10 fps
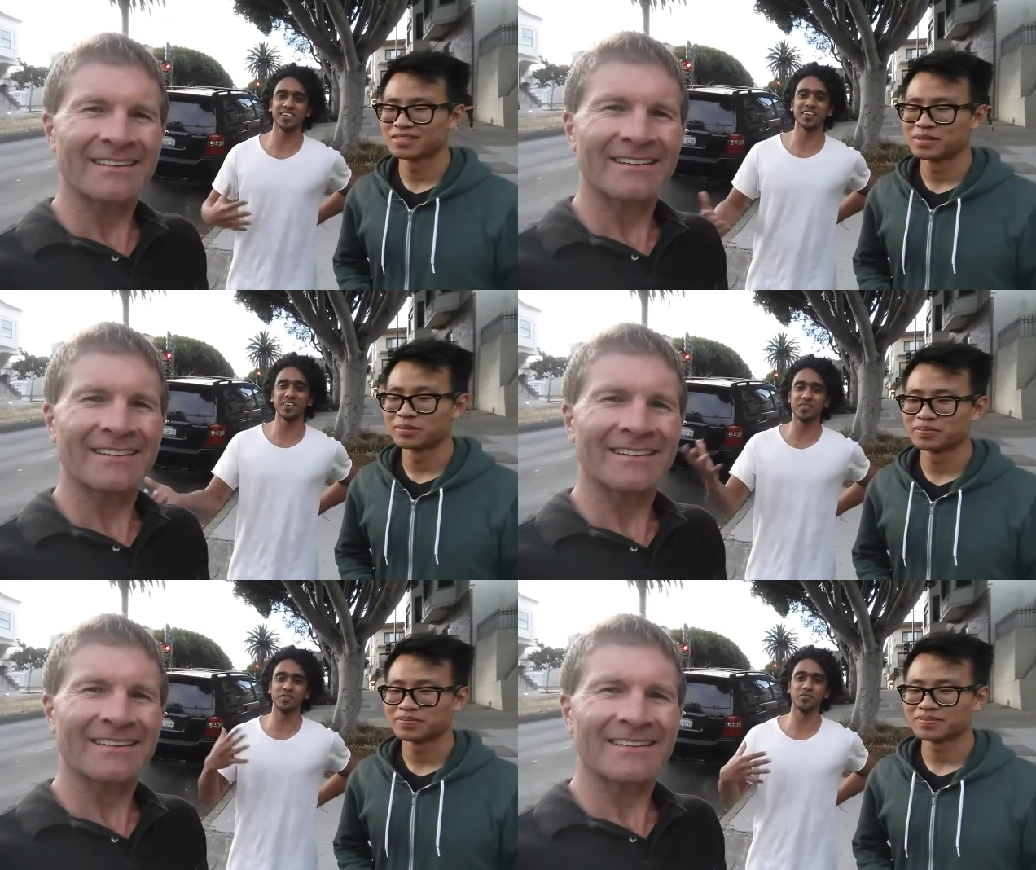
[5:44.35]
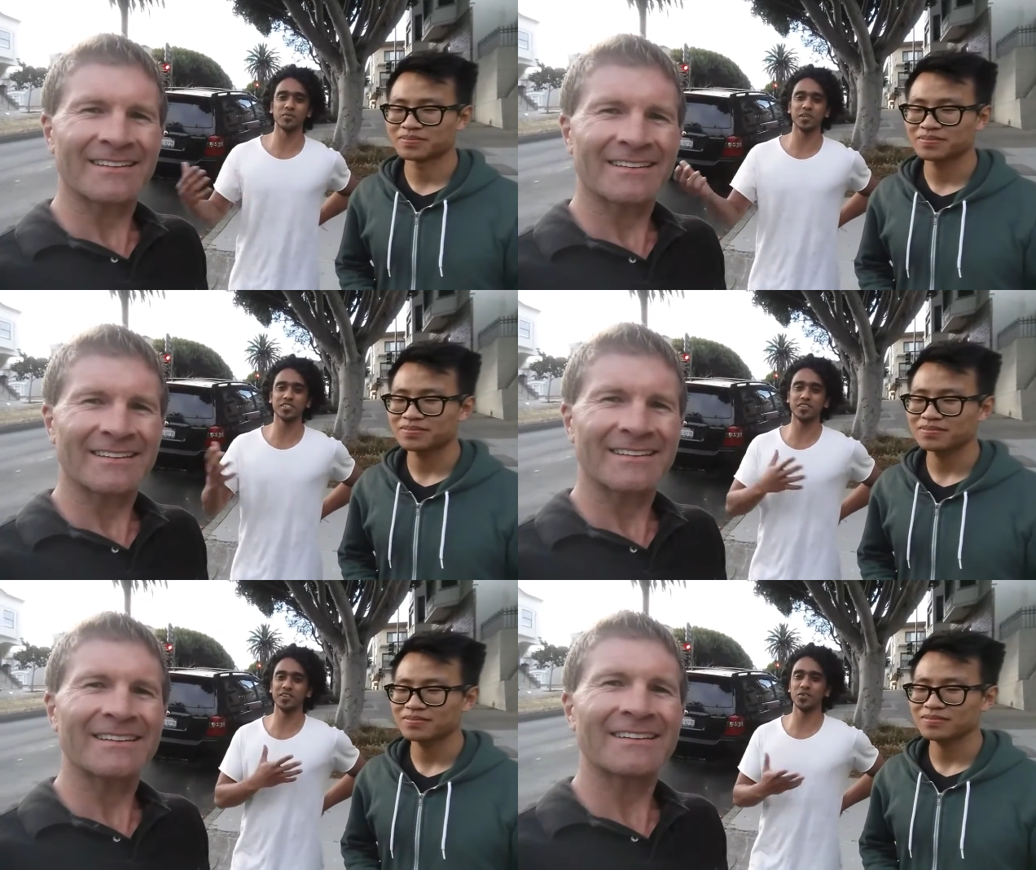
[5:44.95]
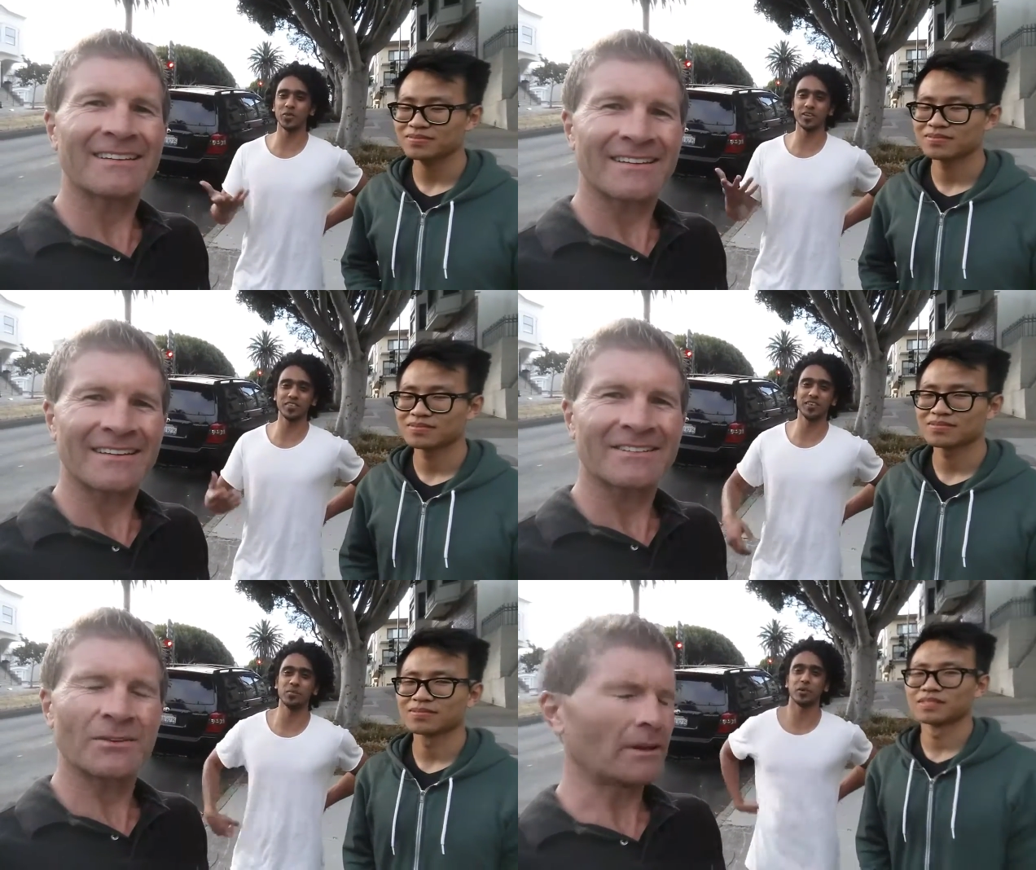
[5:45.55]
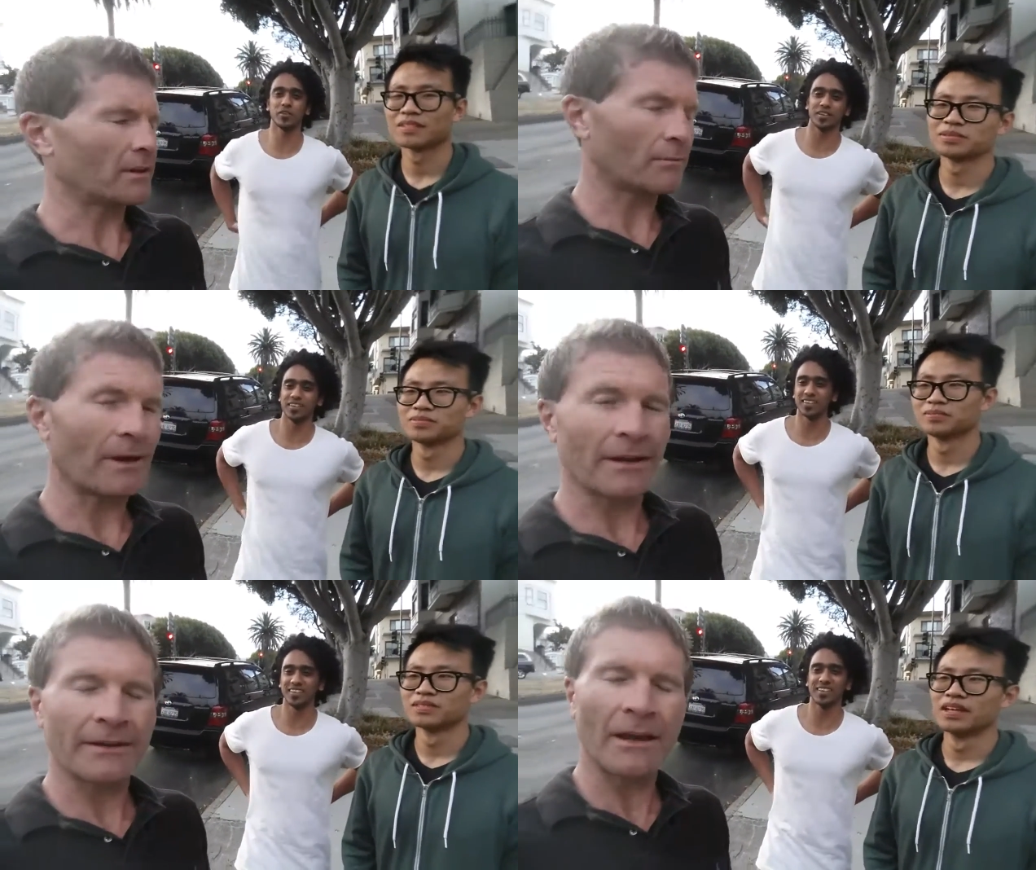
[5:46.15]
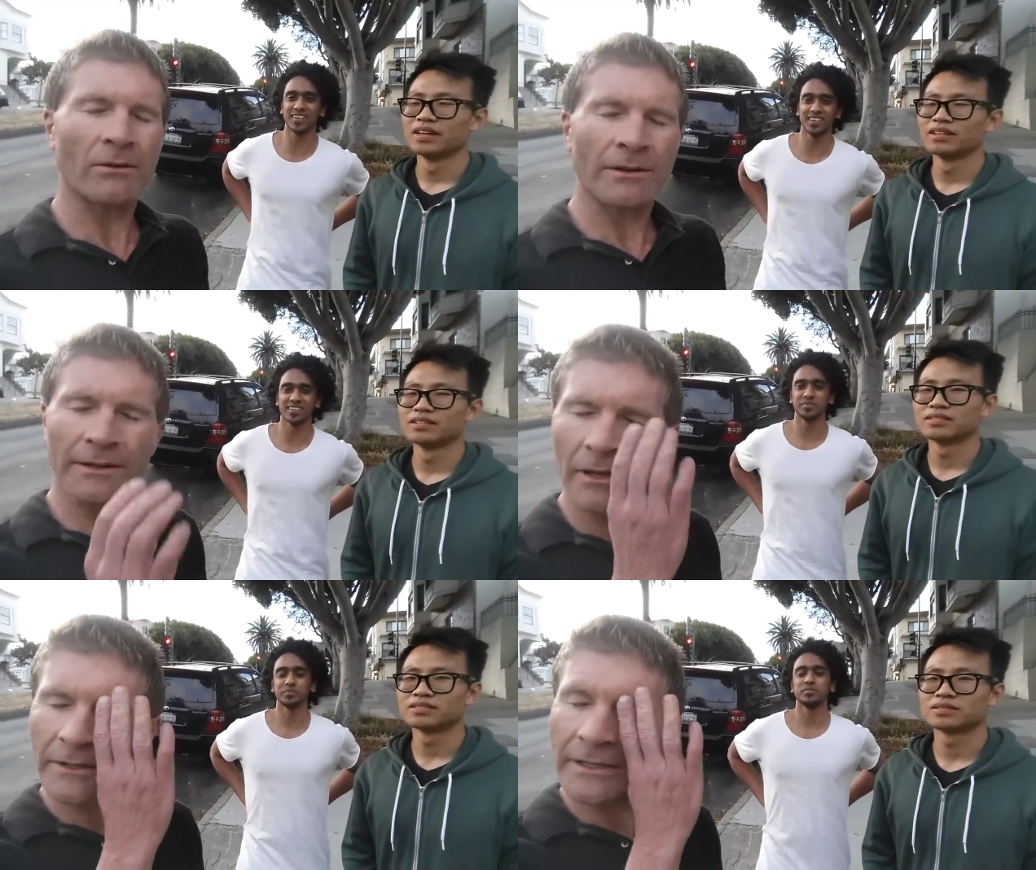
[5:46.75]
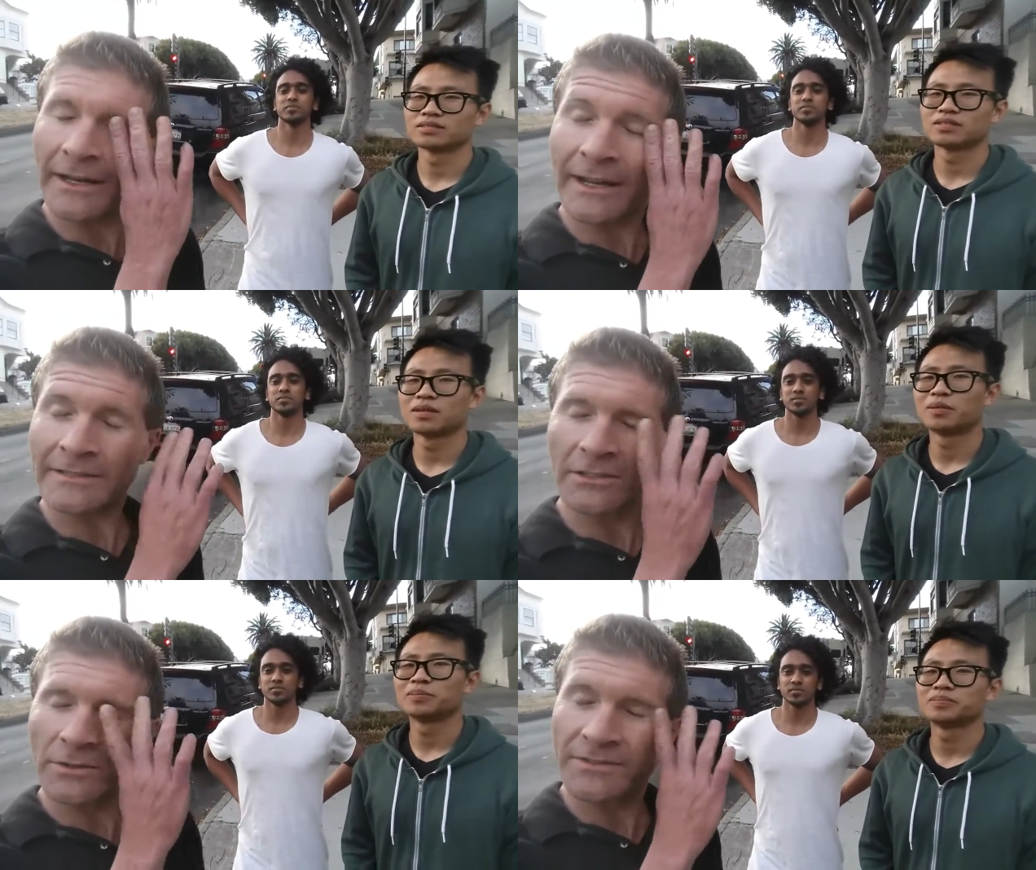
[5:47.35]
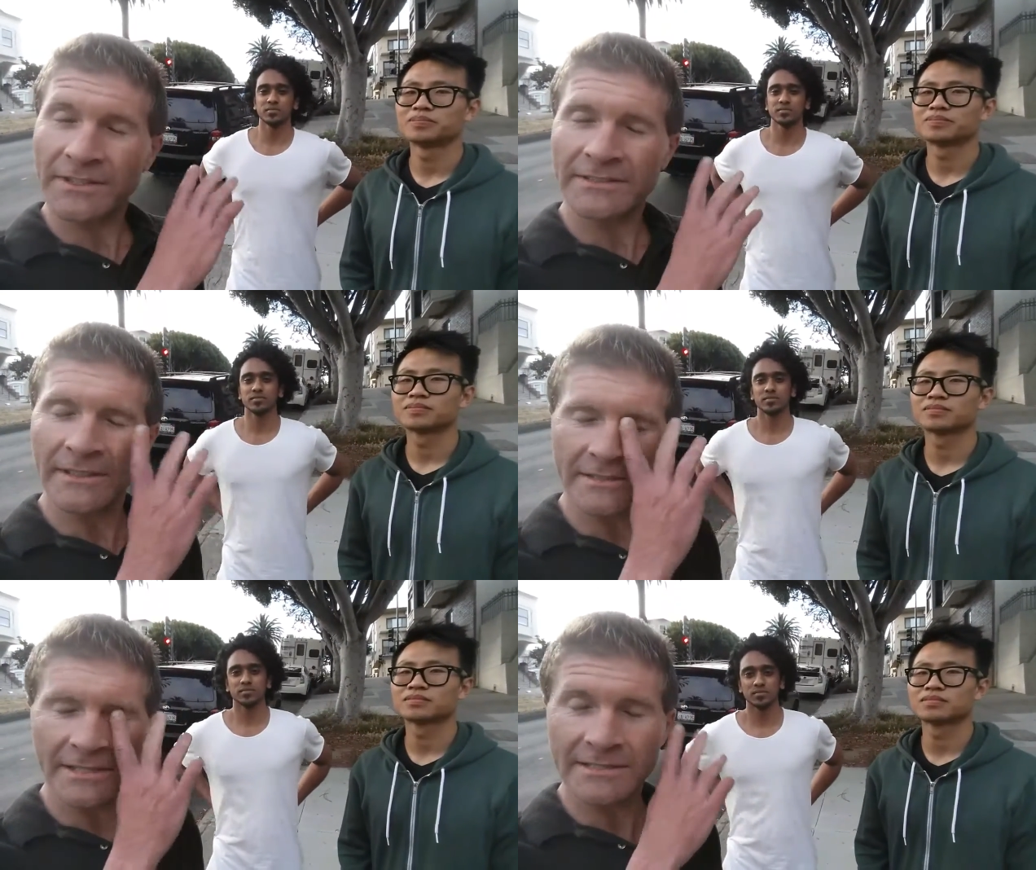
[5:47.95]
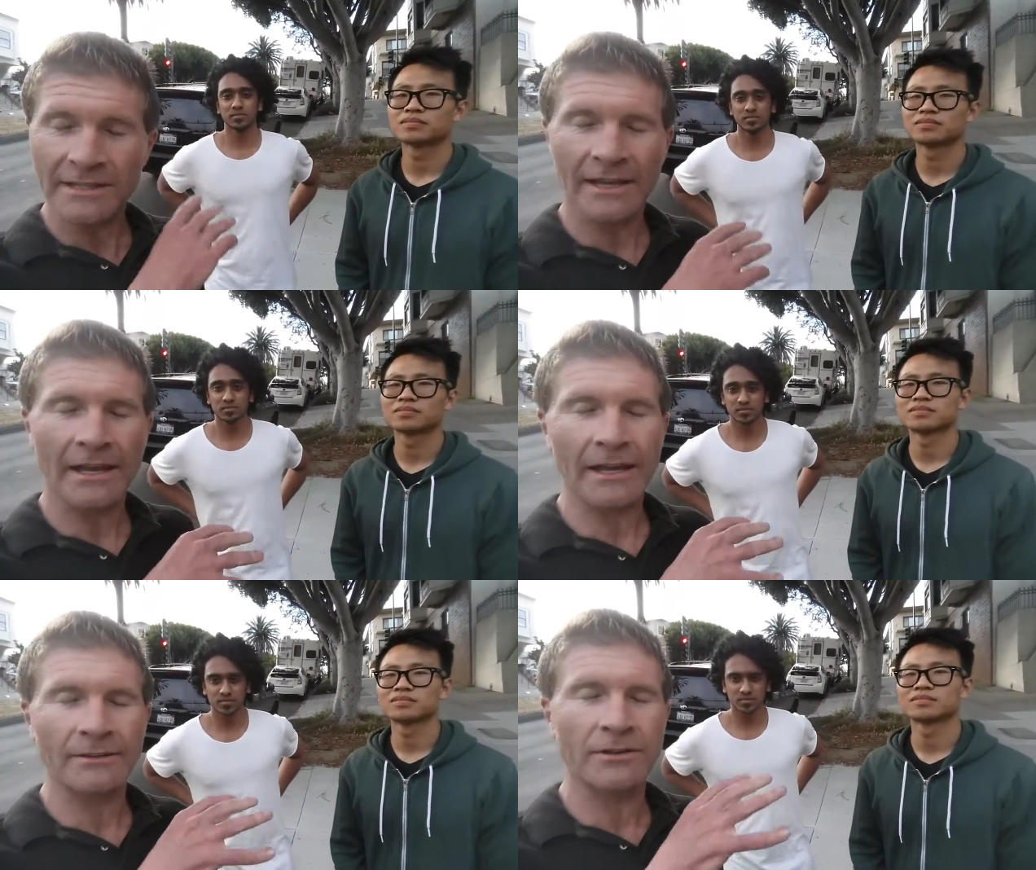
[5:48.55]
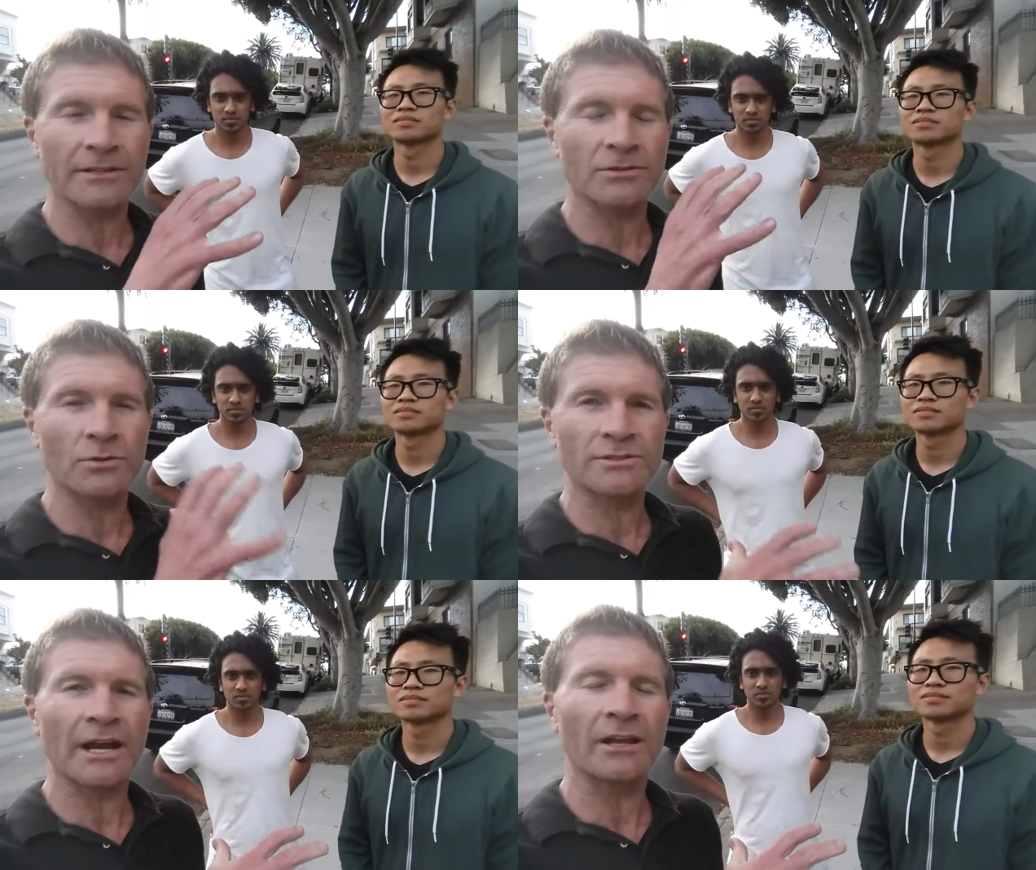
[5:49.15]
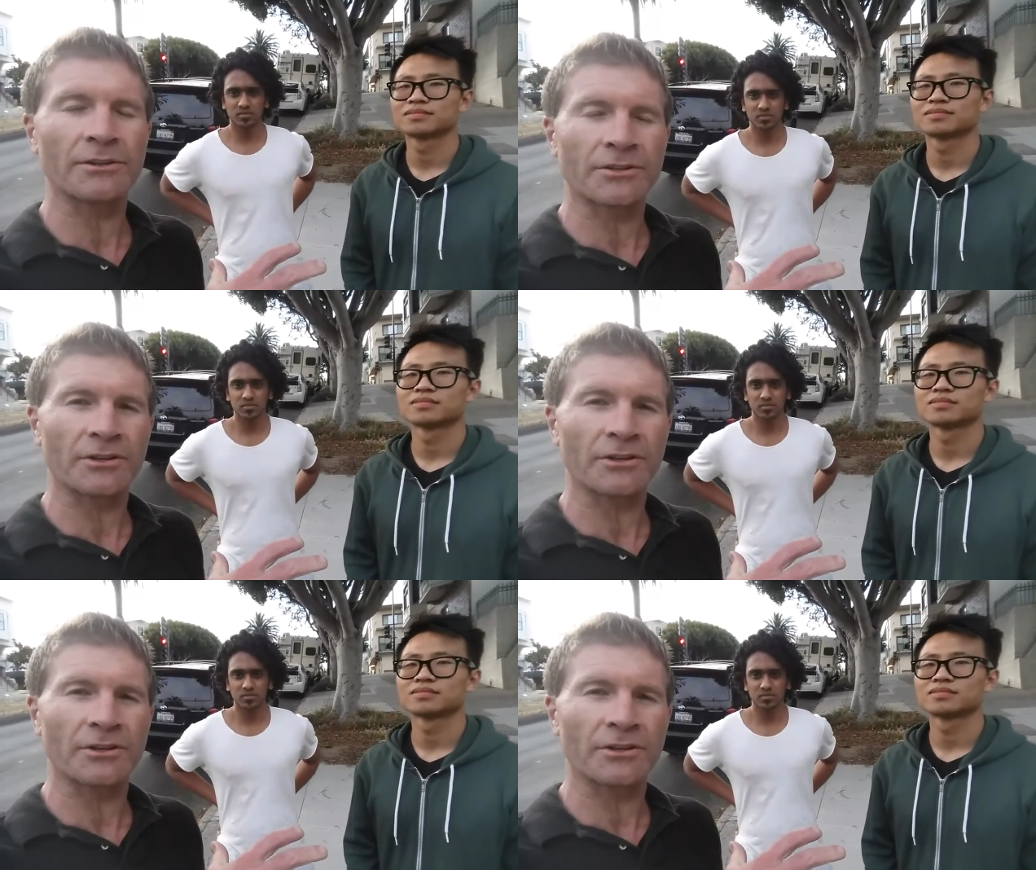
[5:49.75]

Speaker 1: taking in information and doing nothing. Doing about nothing
Speaker 2: it. about it. Now, now, can I ask you if this is this? A, do you guys know who Tyler